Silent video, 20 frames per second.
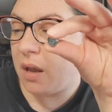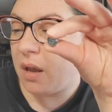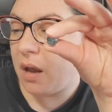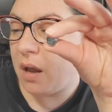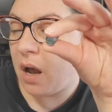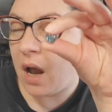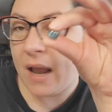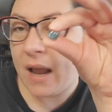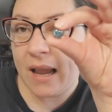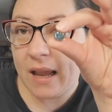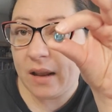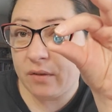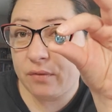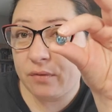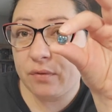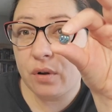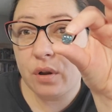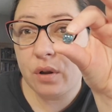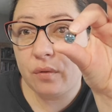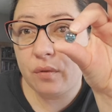a
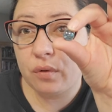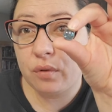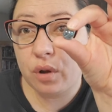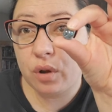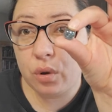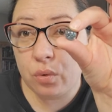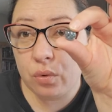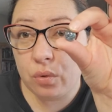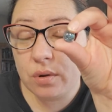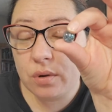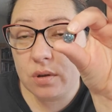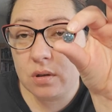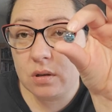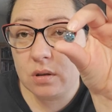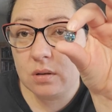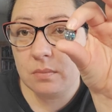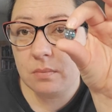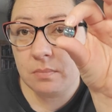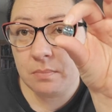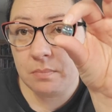handful of
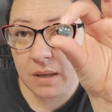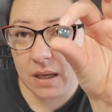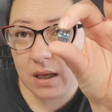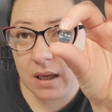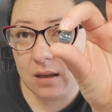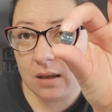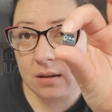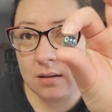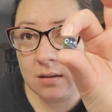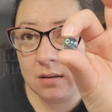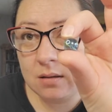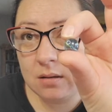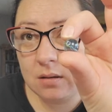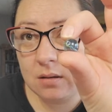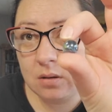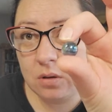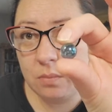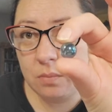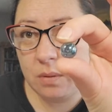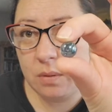loose beads
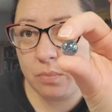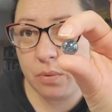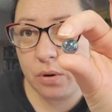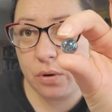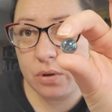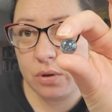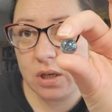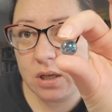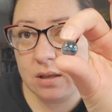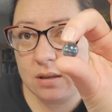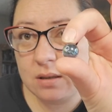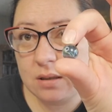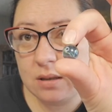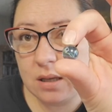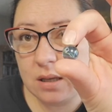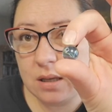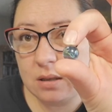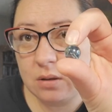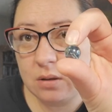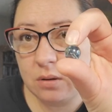to be purchased.
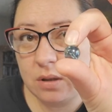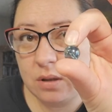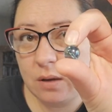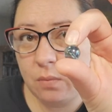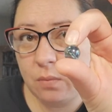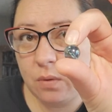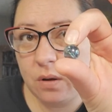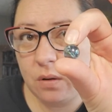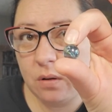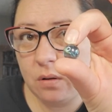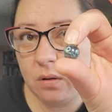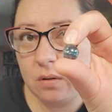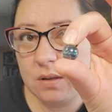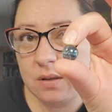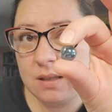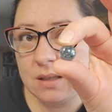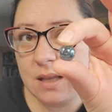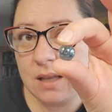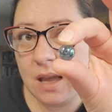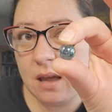And so they will
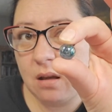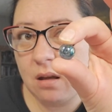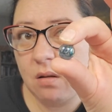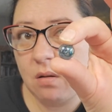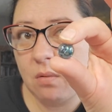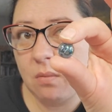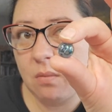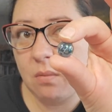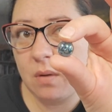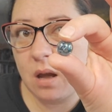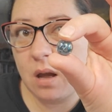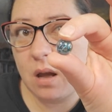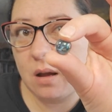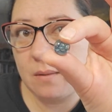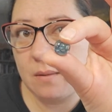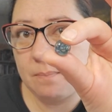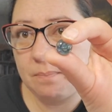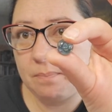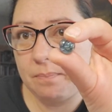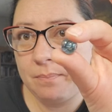sell
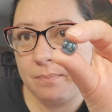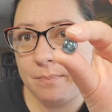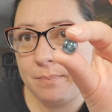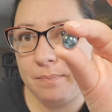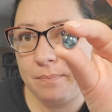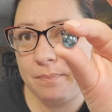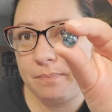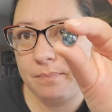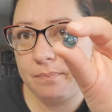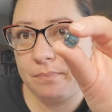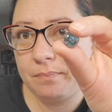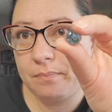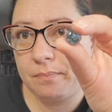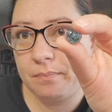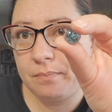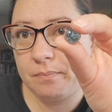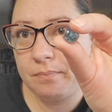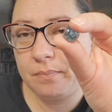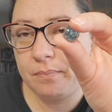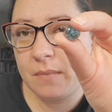um,
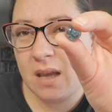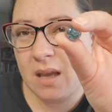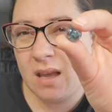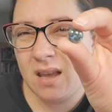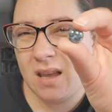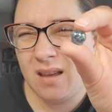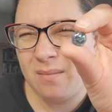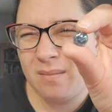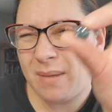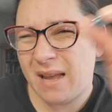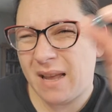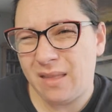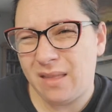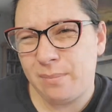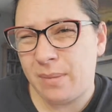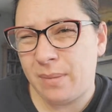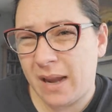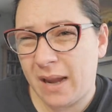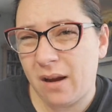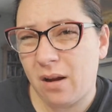by the
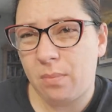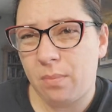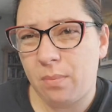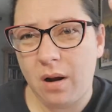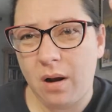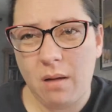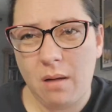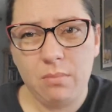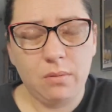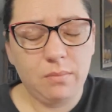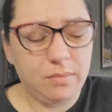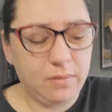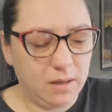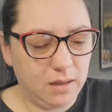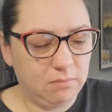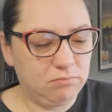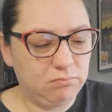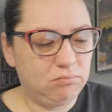pair probably.